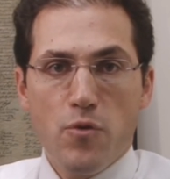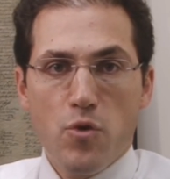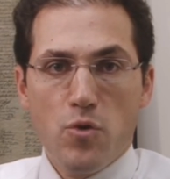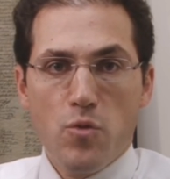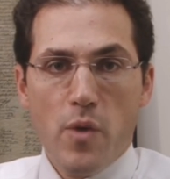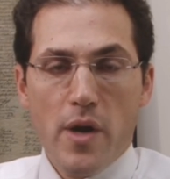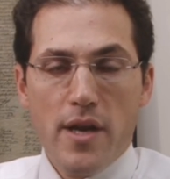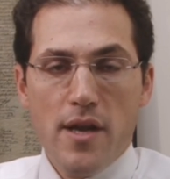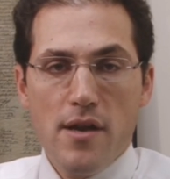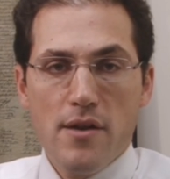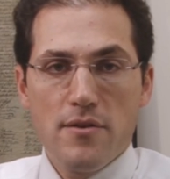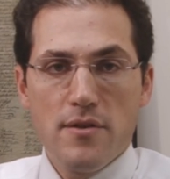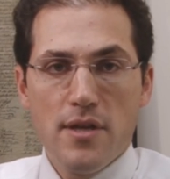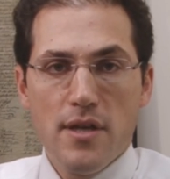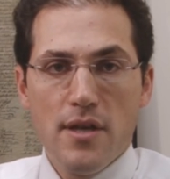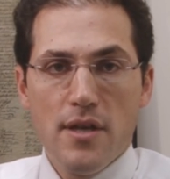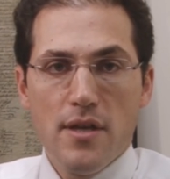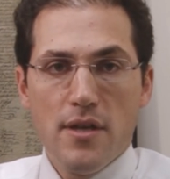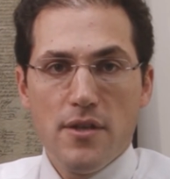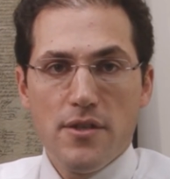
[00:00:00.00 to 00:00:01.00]

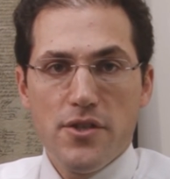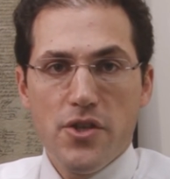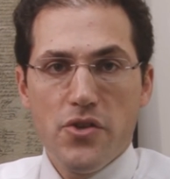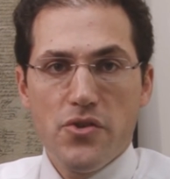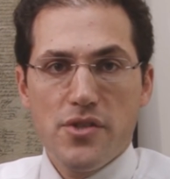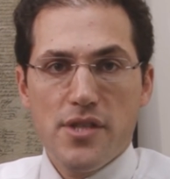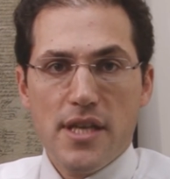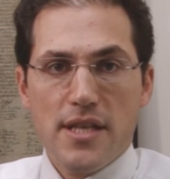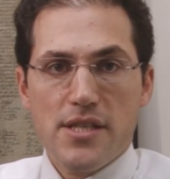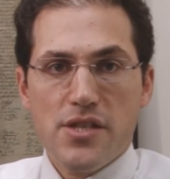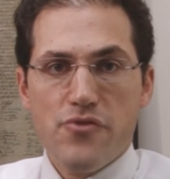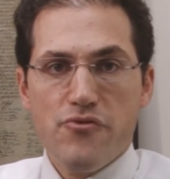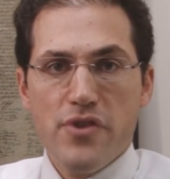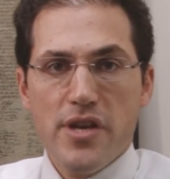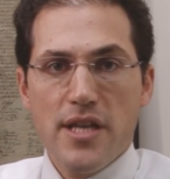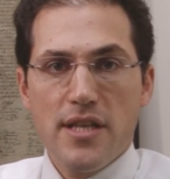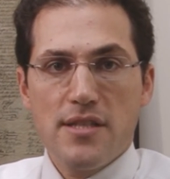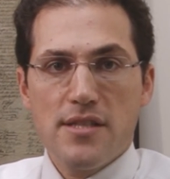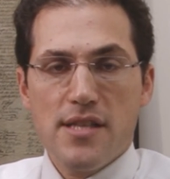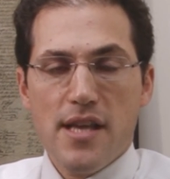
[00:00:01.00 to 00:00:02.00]

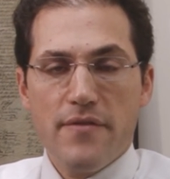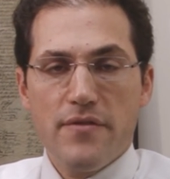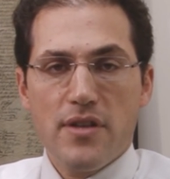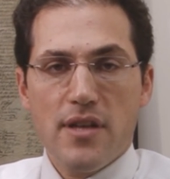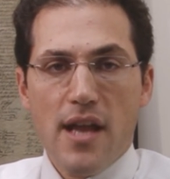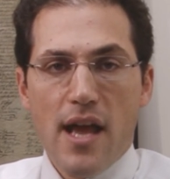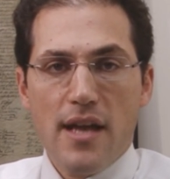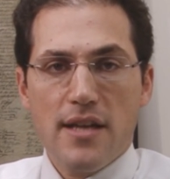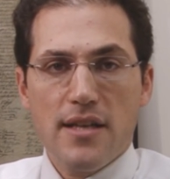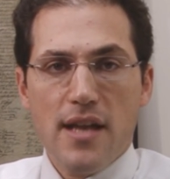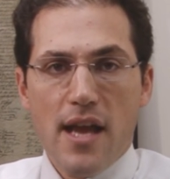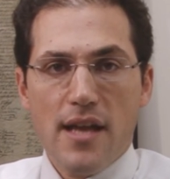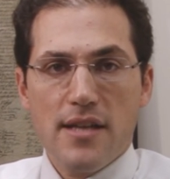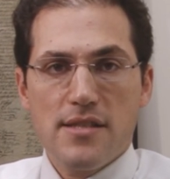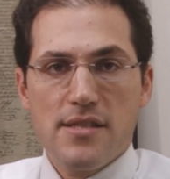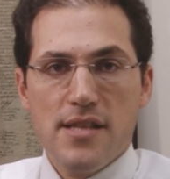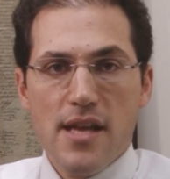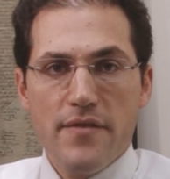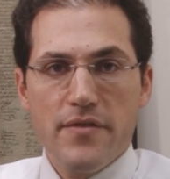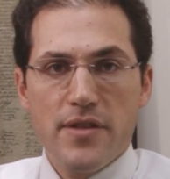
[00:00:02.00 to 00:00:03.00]

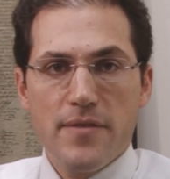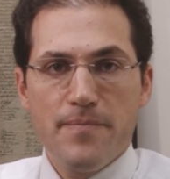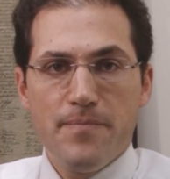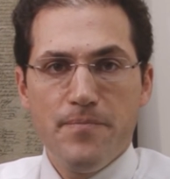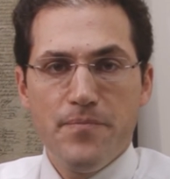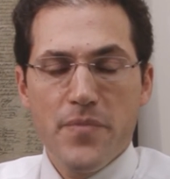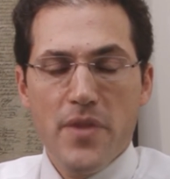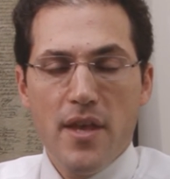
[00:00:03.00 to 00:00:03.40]
410-263-7997.